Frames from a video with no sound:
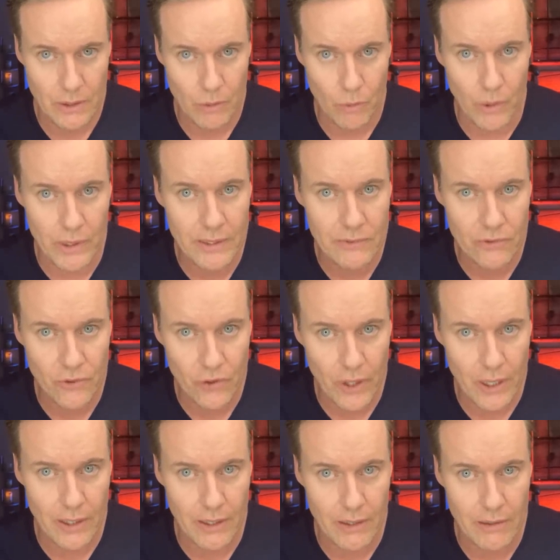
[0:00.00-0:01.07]
what it's
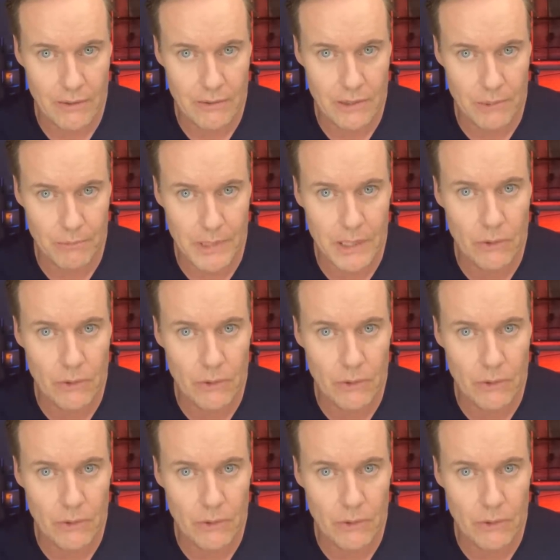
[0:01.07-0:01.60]
like to be